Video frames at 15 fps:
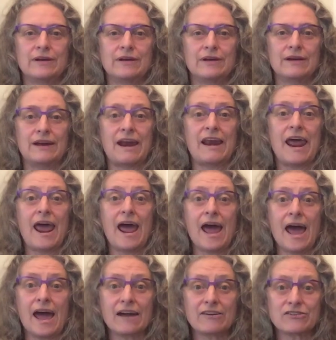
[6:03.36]
And then
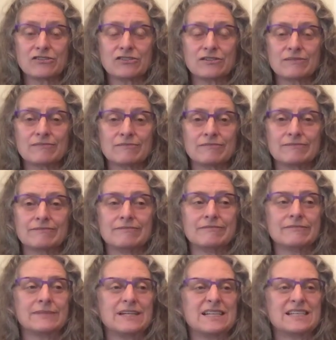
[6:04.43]
X
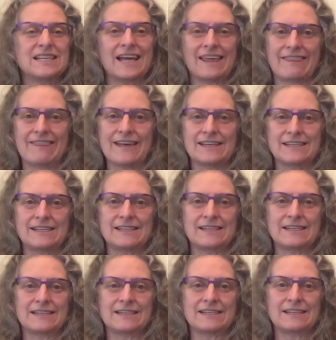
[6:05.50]
is like this.
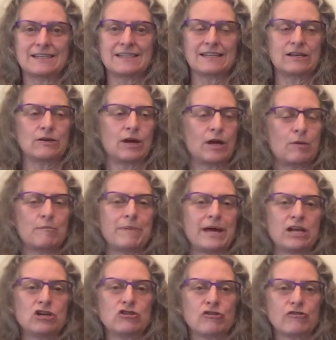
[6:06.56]
You kind of
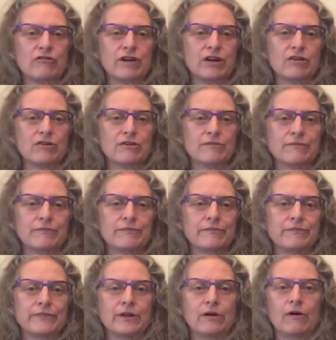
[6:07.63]
bend your finger.
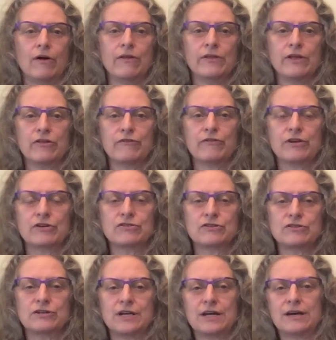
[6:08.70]
All the other fingers are
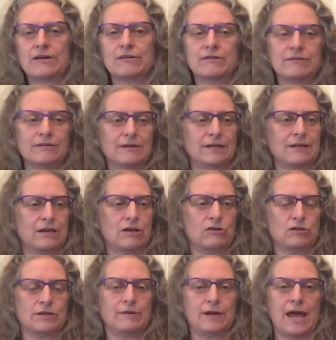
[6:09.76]
down. It goes
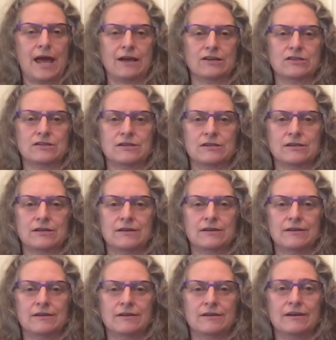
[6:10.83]
X.
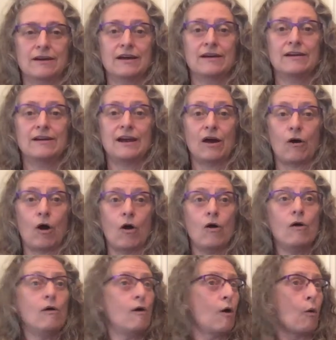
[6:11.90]
Now,
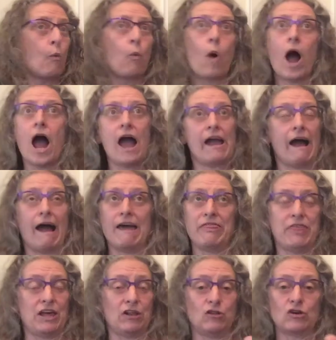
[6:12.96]
a Y, I
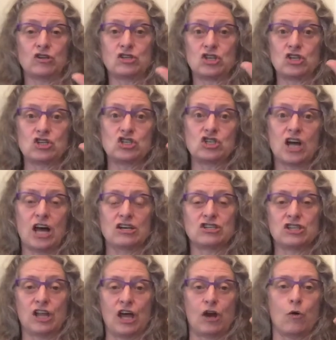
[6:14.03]
think, looks just
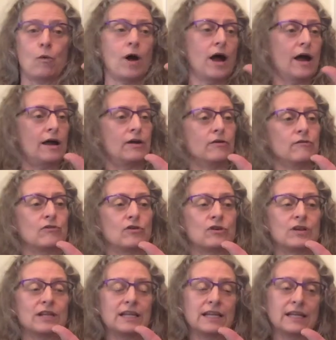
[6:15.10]
like a Y. You have your
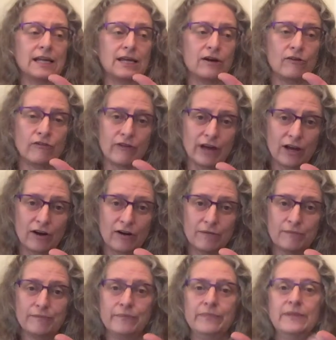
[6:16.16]
little finger
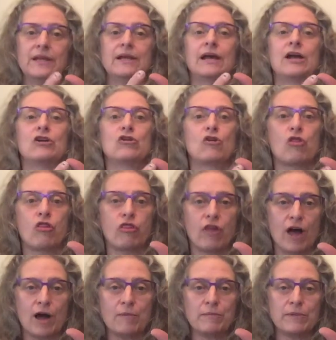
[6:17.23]
and your
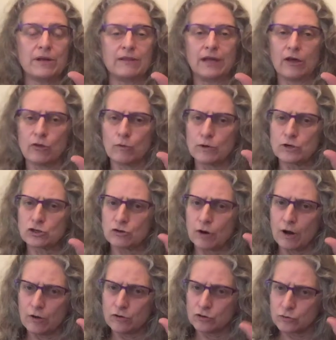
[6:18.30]
thumb, and the other ones are
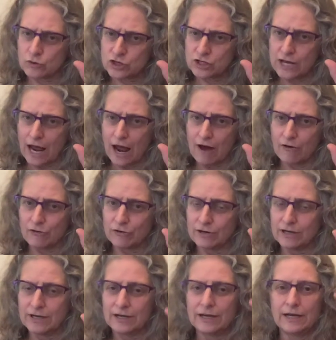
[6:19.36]
all squished down.
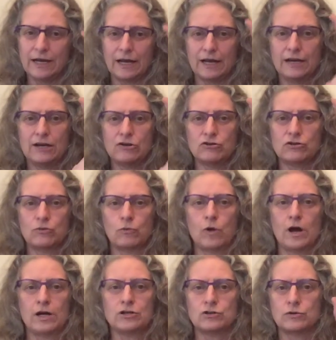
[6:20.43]
And here's the
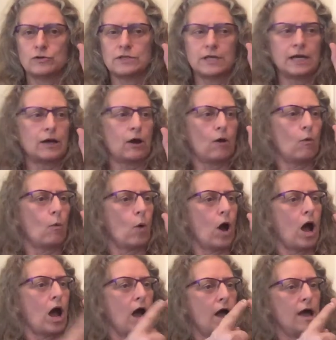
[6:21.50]
Y. So it's like a
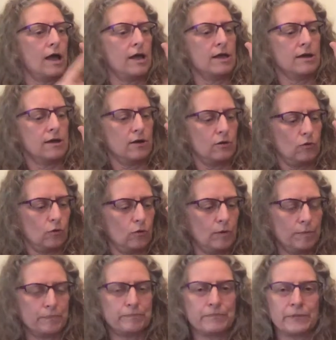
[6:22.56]
Y.
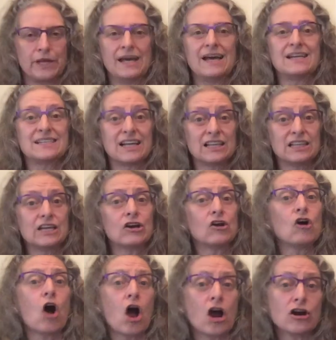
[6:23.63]
It's a little
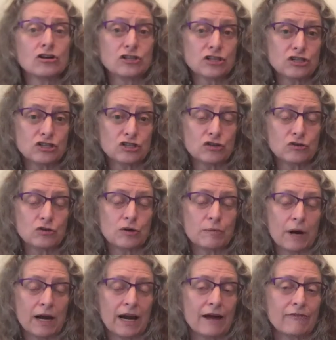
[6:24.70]
hard to do. You
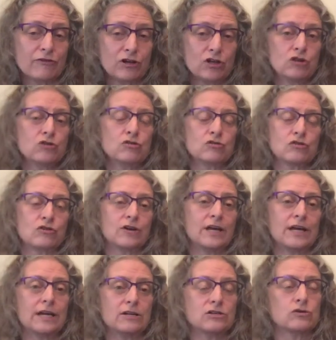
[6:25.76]
might have to use your hand.